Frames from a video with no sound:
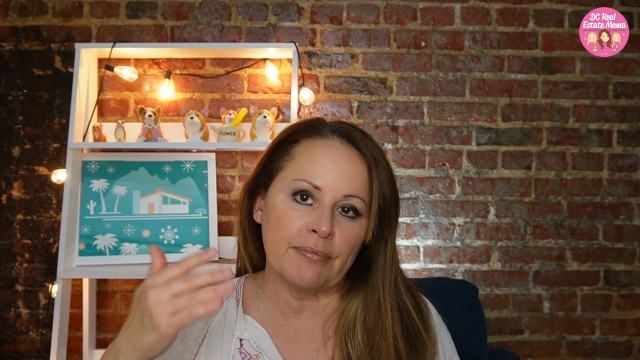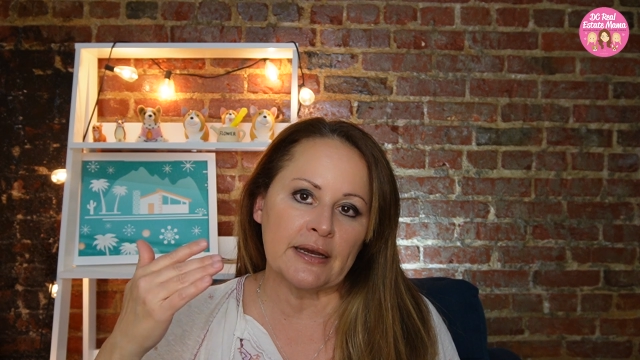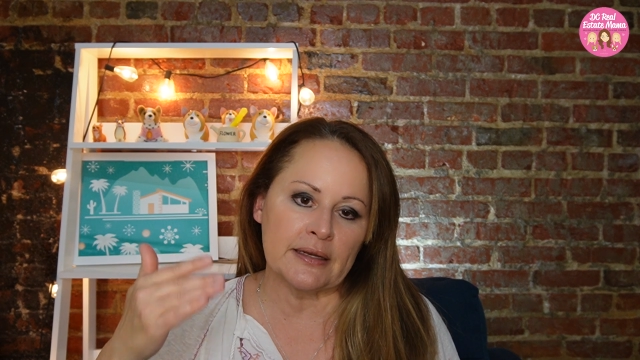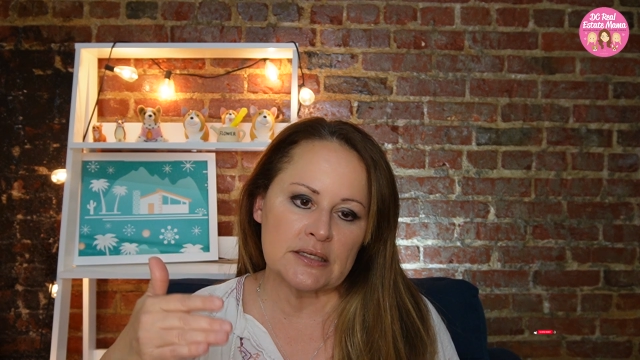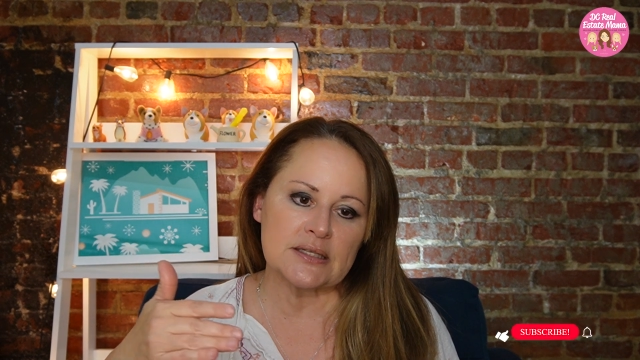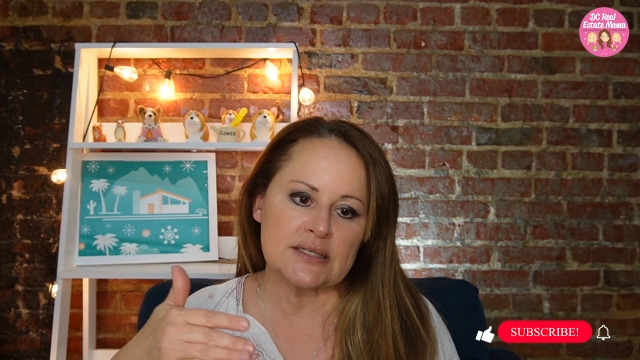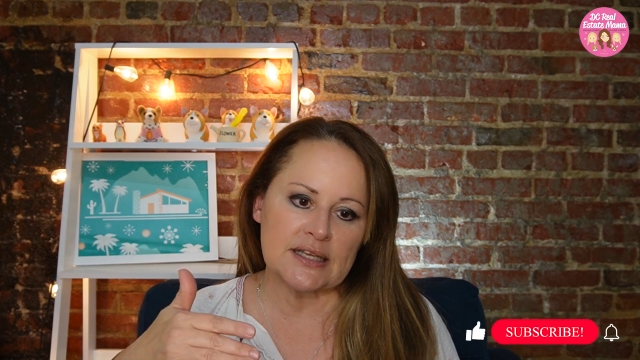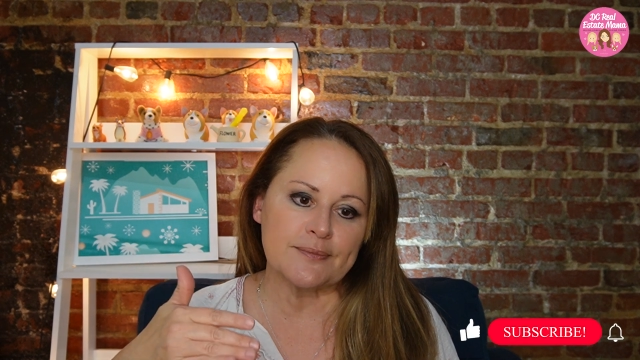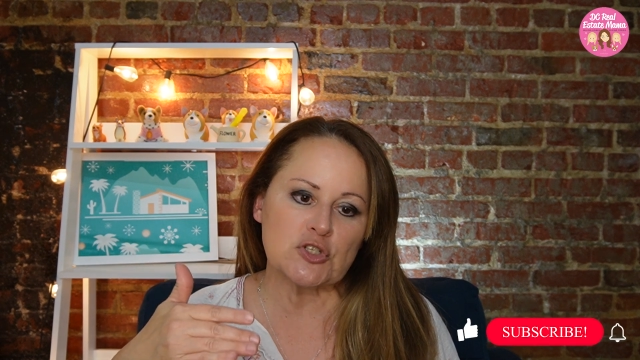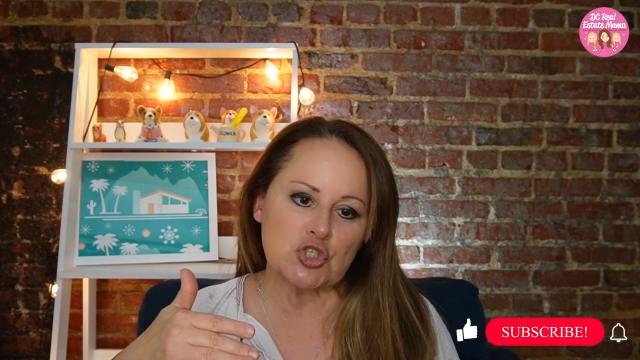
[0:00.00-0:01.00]
but it is the
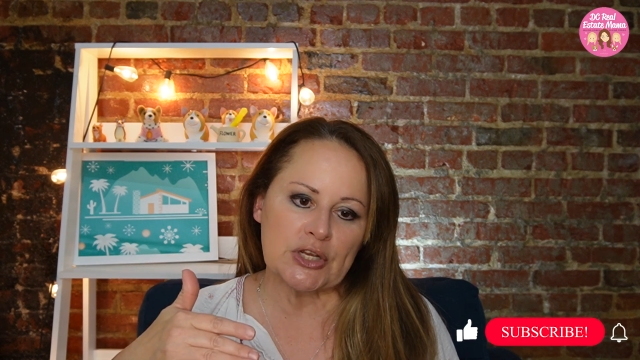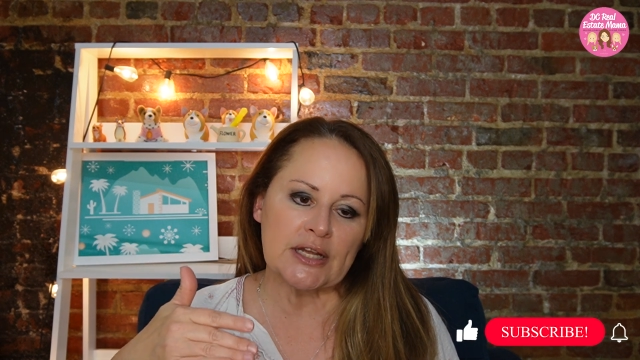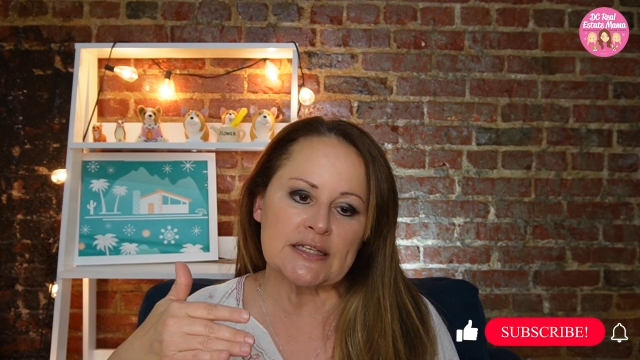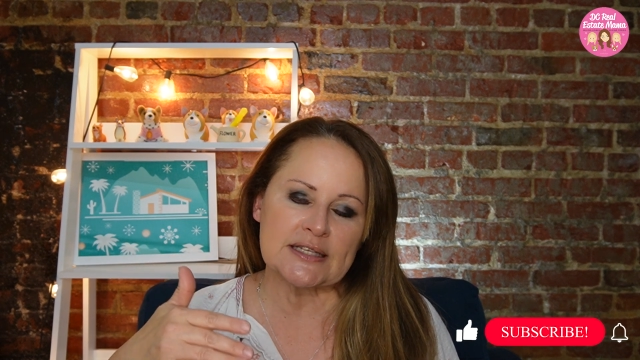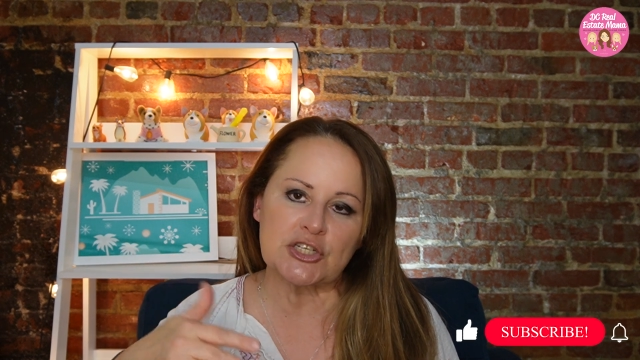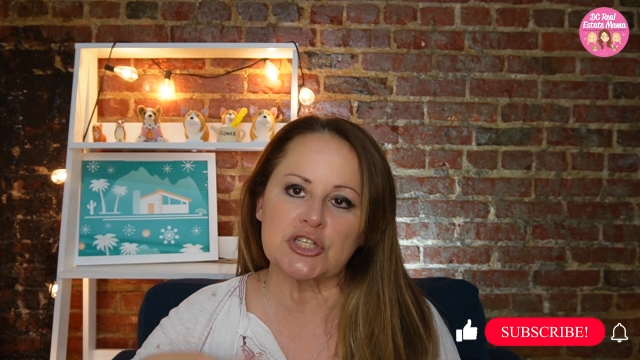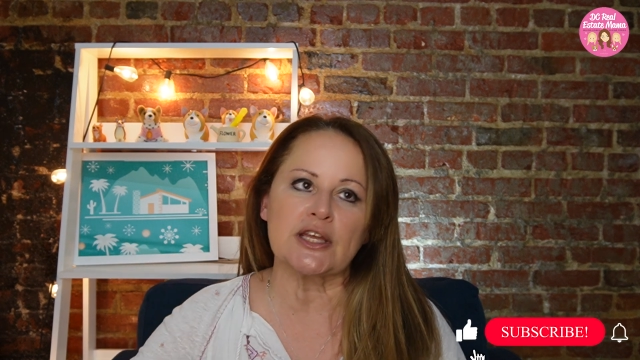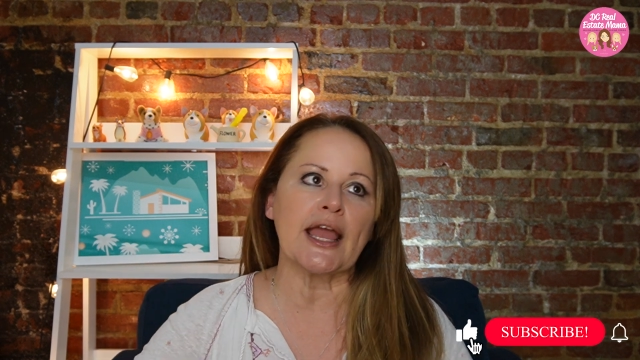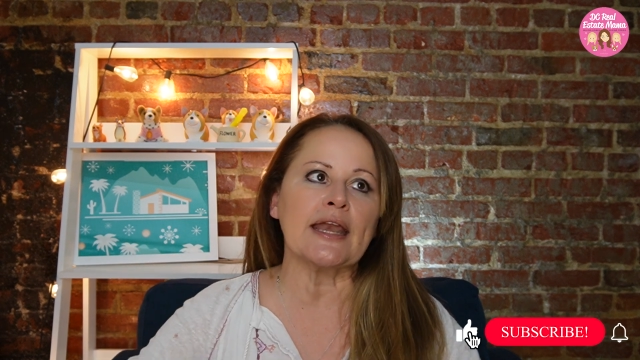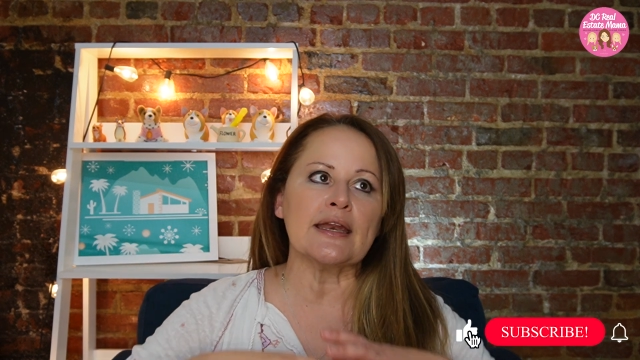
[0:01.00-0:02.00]
same street
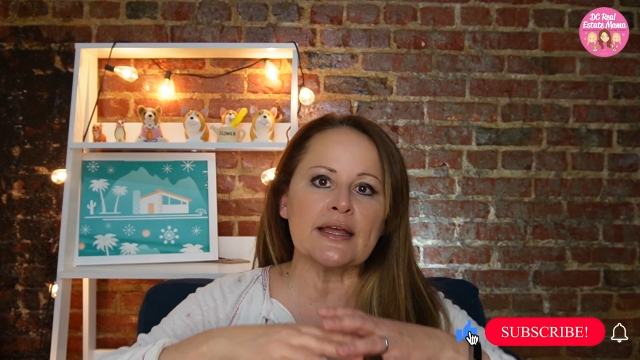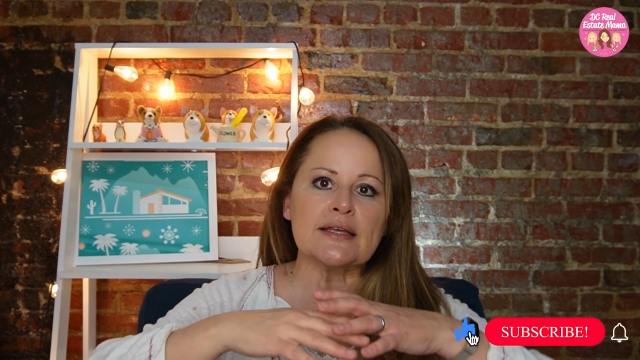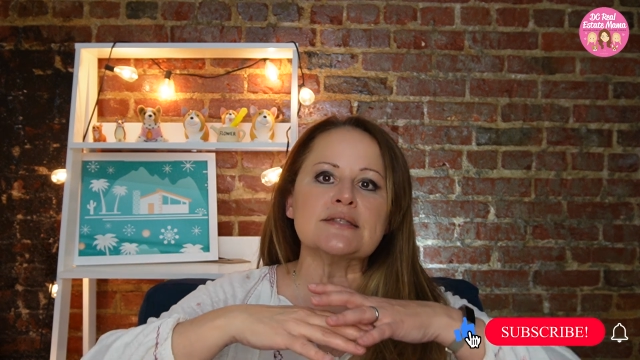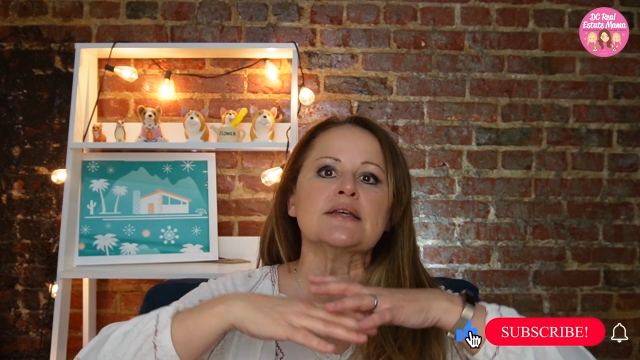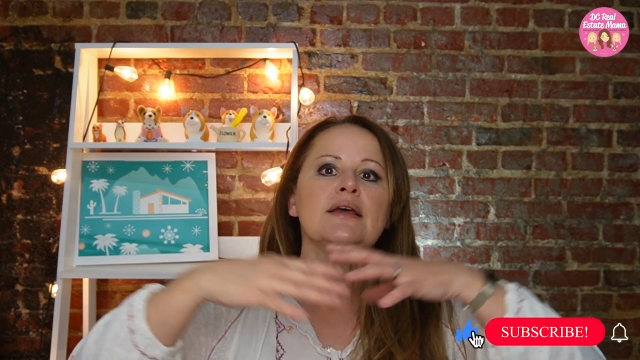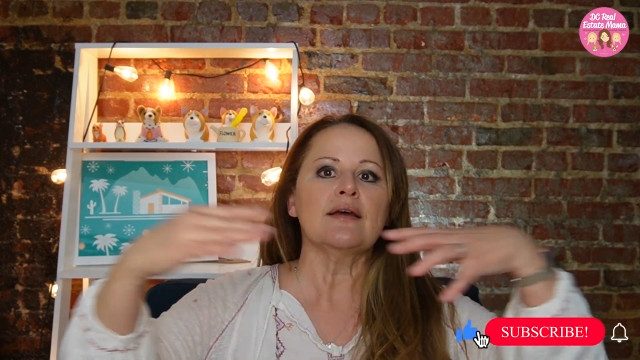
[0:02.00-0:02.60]
essentially, and it is